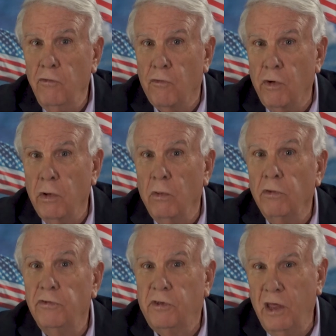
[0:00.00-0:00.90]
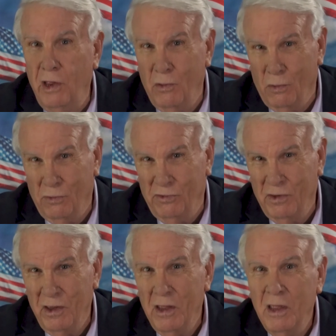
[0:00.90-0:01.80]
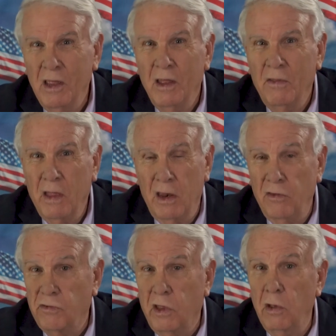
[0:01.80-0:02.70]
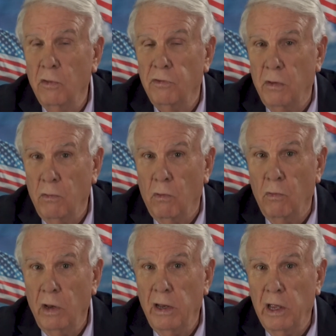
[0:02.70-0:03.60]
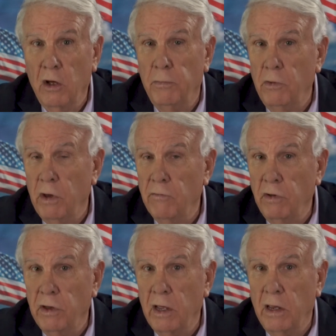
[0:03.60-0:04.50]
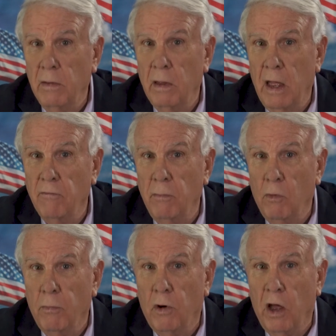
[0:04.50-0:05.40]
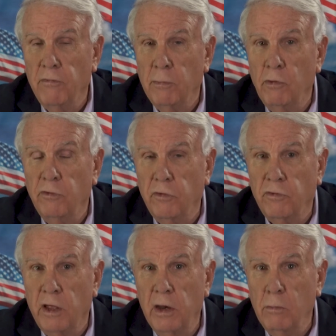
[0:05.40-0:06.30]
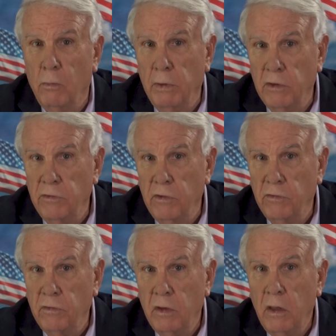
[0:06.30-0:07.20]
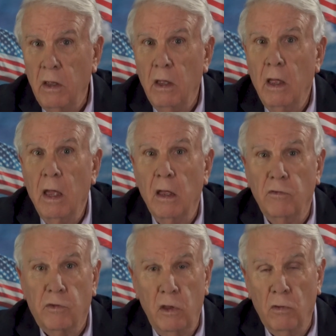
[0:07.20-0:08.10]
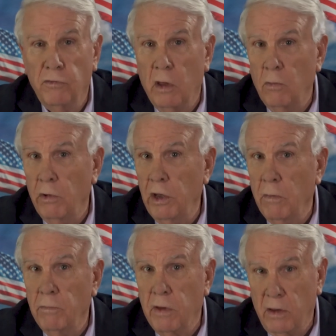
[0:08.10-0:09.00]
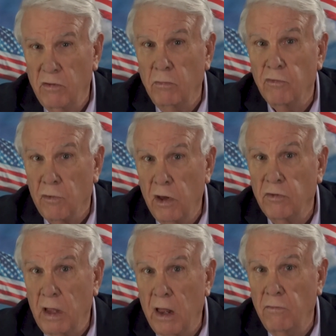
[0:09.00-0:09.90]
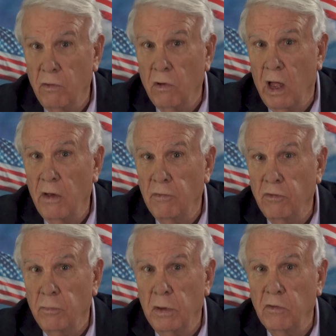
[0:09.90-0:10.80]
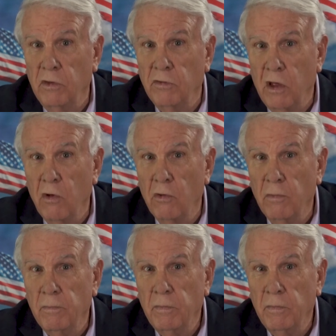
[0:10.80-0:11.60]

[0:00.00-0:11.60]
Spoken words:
drill skills. That is, skills that will really help you every day have a more profitable and sustainable business, and skills that will help take some stress out of your life as a business owner.